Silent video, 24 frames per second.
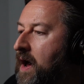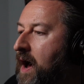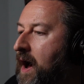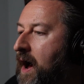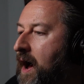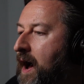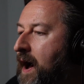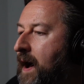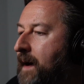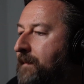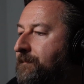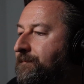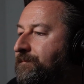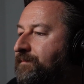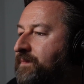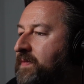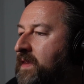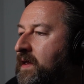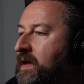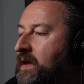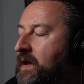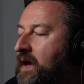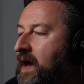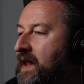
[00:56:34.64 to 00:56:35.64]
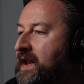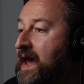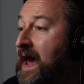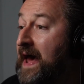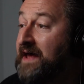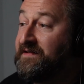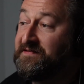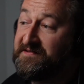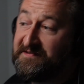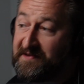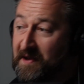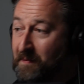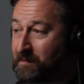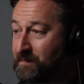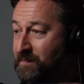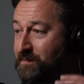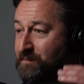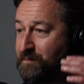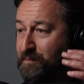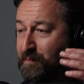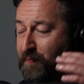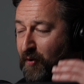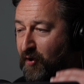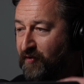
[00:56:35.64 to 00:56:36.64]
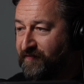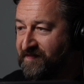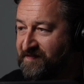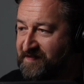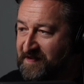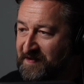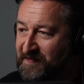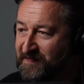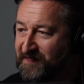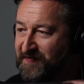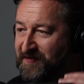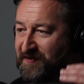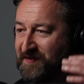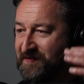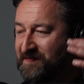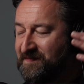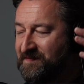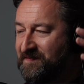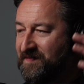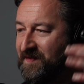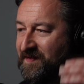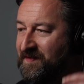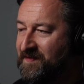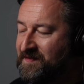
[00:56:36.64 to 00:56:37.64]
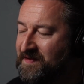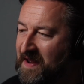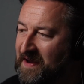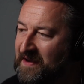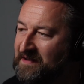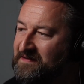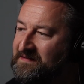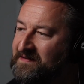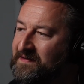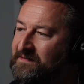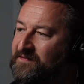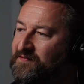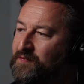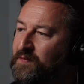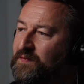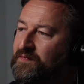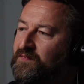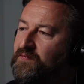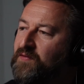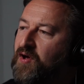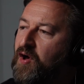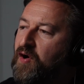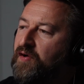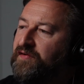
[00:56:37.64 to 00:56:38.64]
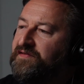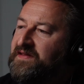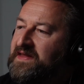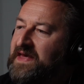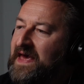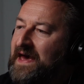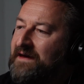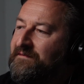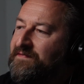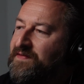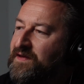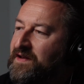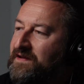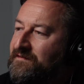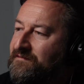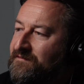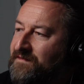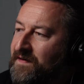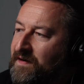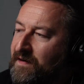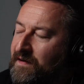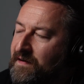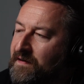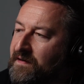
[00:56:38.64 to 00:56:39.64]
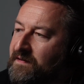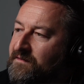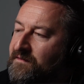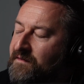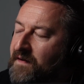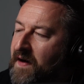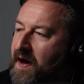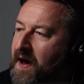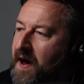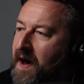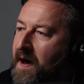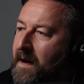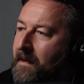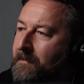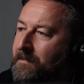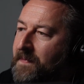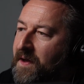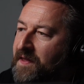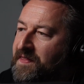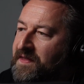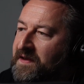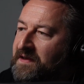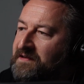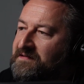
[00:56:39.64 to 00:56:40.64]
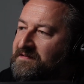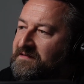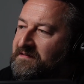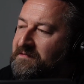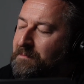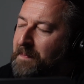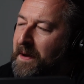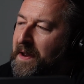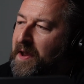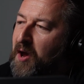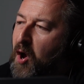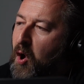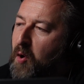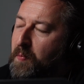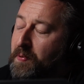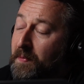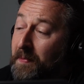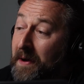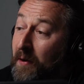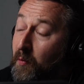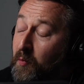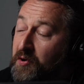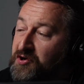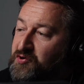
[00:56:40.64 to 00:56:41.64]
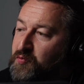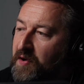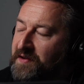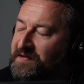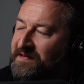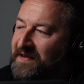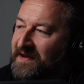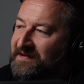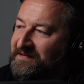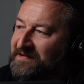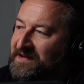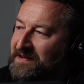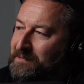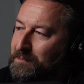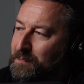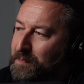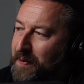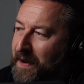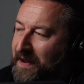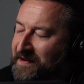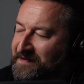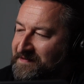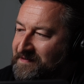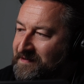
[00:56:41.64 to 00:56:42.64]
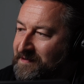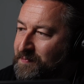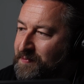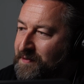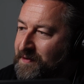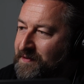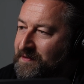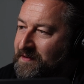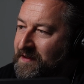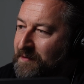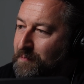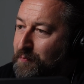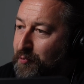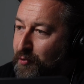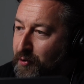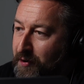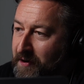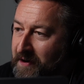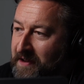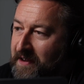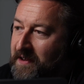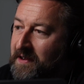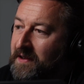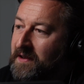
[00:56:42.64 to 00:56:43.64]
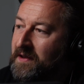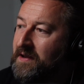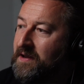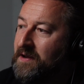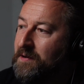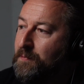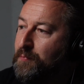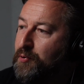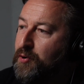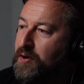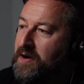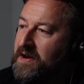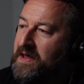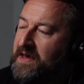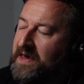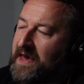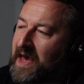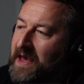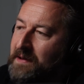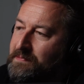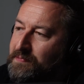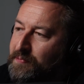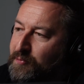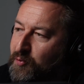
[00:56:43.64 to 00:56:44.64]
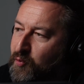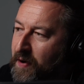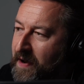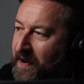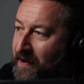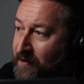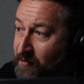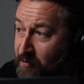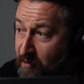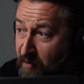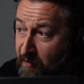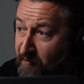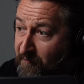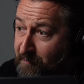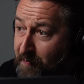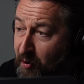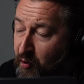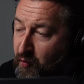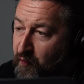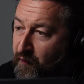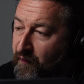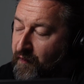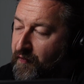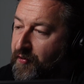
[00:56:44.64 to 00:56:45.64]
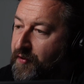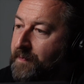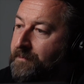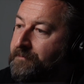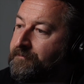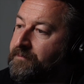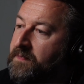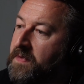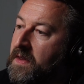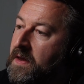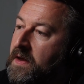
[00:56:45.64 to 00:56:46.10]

And it has some positives and negatives with regards to the F-35. I think there's a debate open about which one's actually better, but they're pretty capable aircraft, both of them.